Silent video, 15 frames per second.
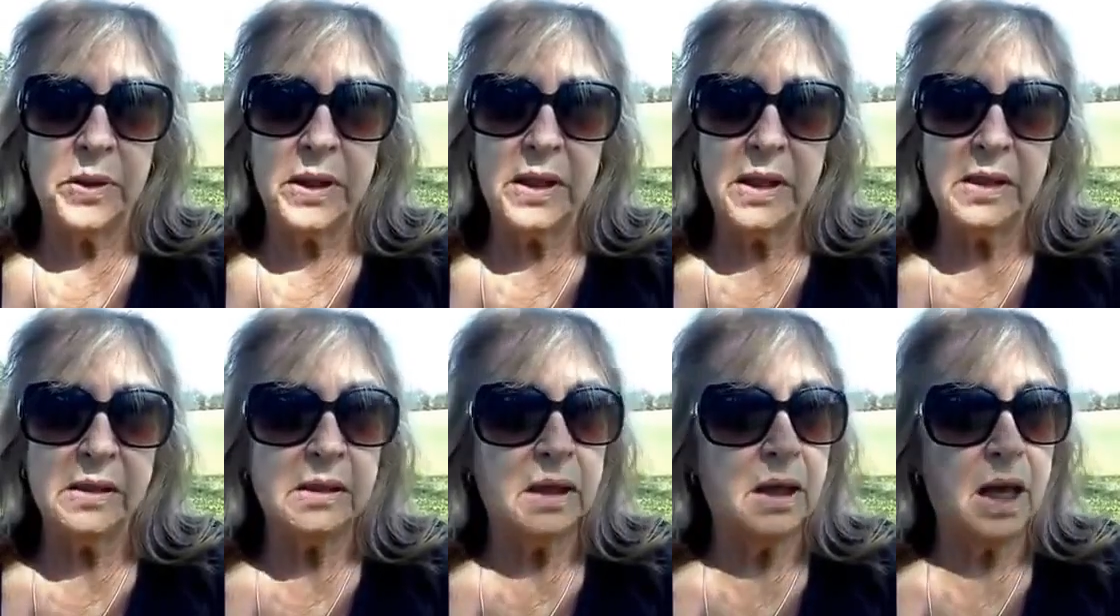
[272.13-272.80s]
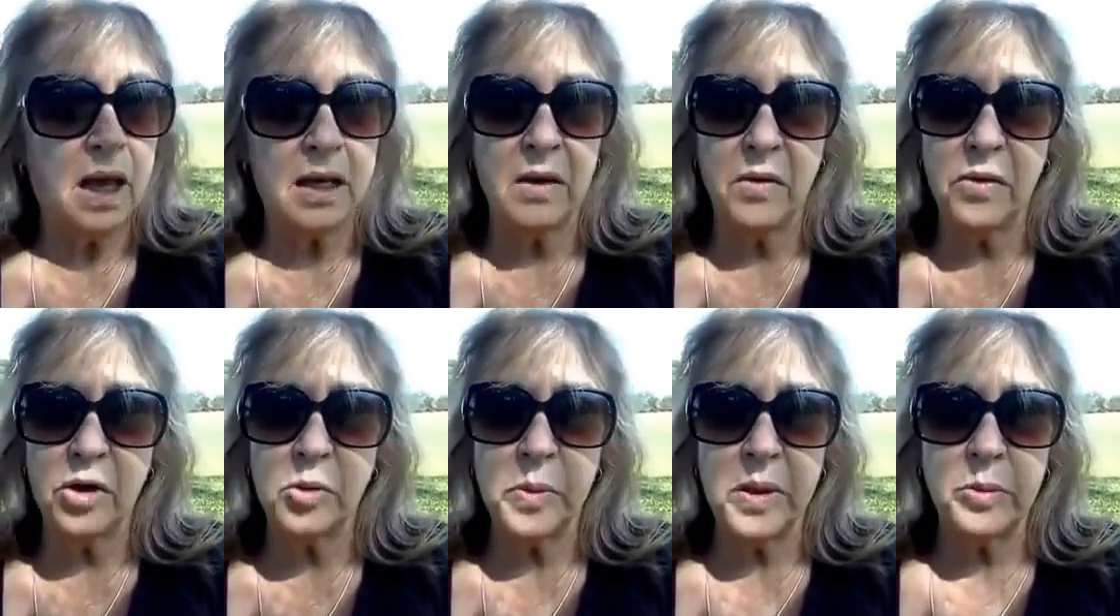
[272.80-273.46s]
Please, I know
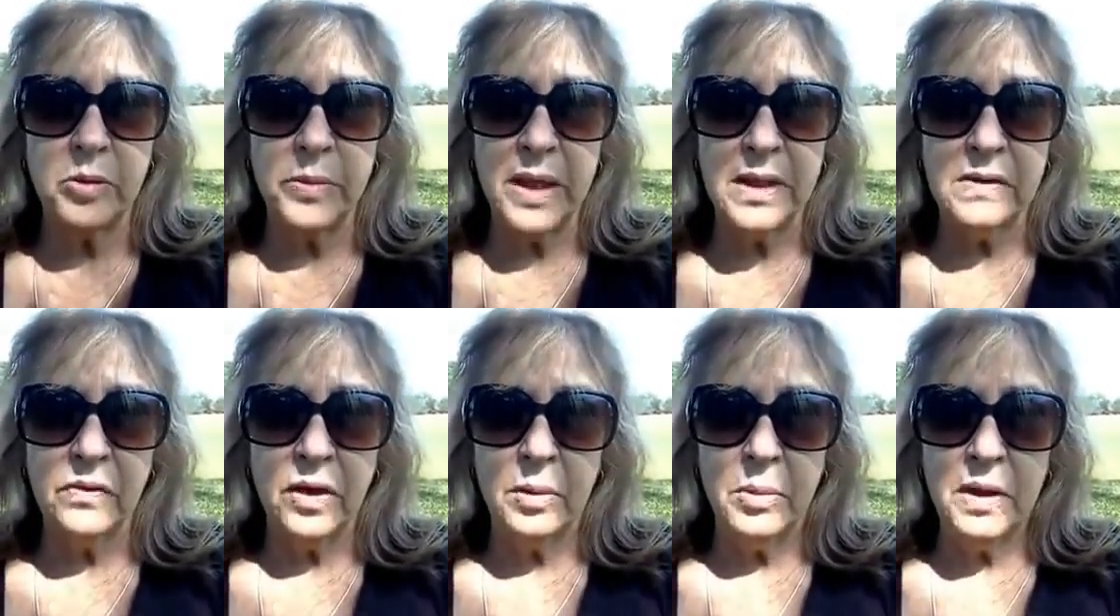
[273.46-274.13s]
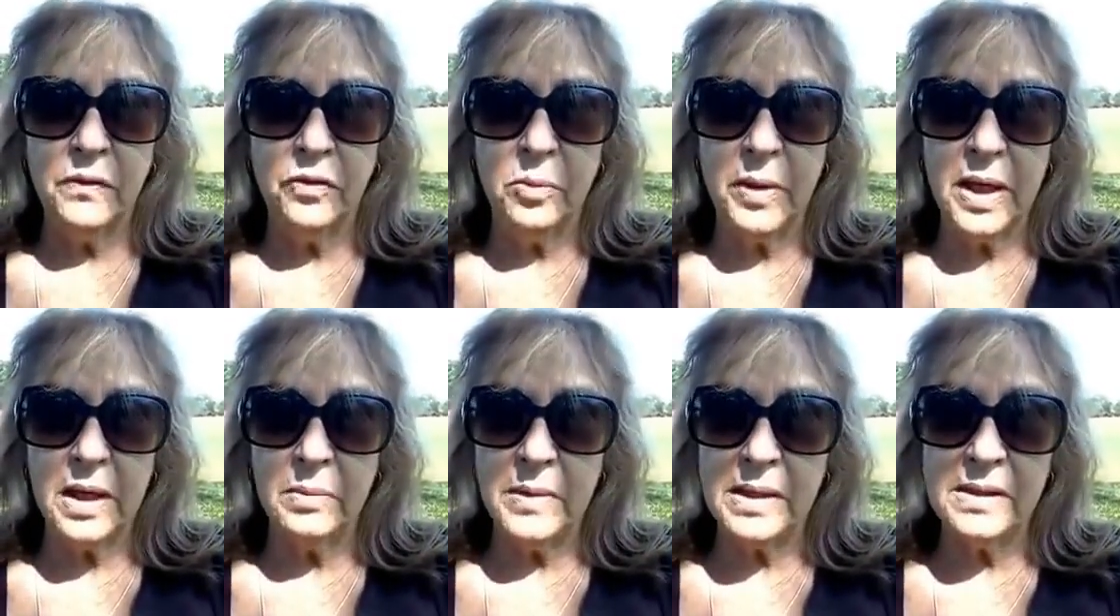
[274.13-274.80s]
there's people makes fun of me for
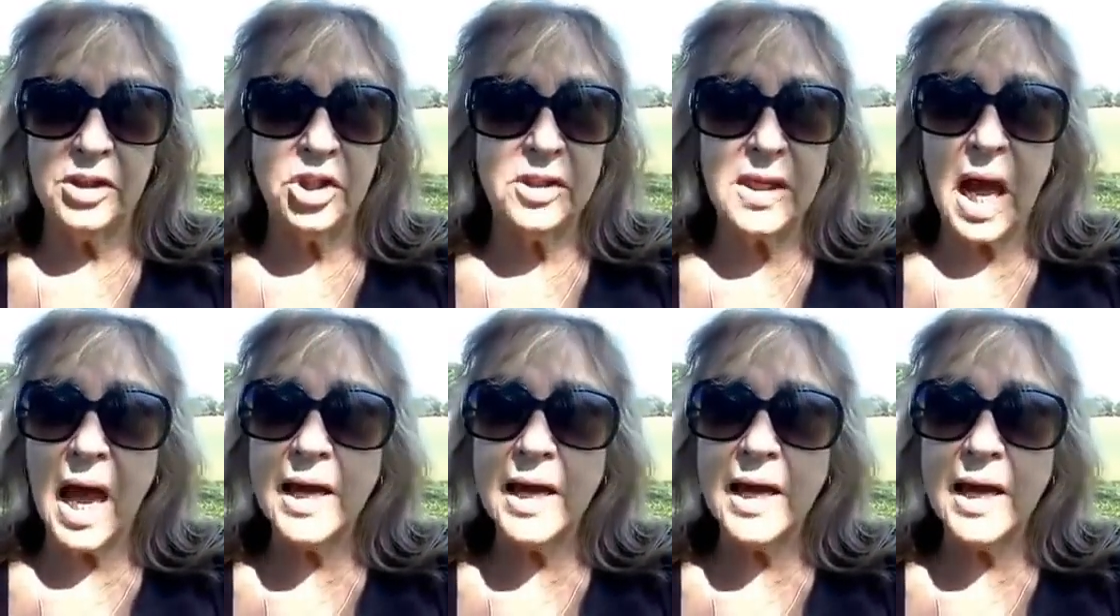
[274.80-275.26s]
making messages.